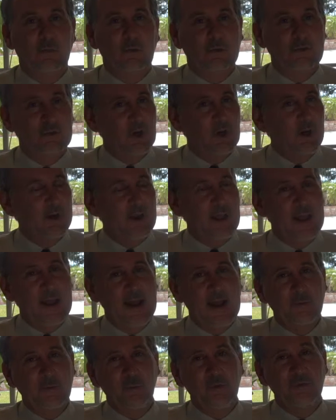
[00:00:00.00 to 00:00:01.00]
What John
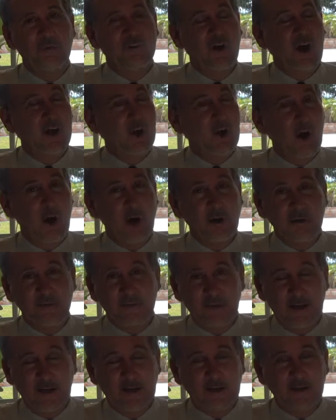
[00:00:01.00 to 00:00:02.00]
had was not a heart
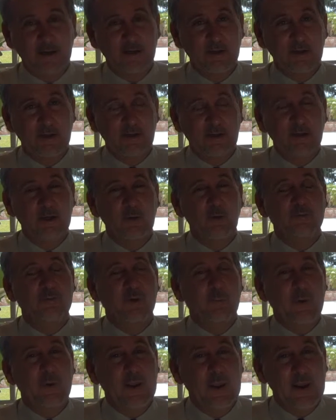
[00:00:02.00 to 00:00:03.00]
attack, it
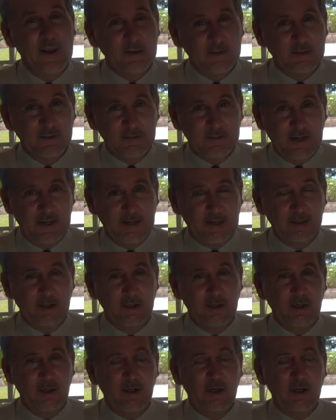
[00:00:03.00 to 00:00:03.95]
was a panic attack,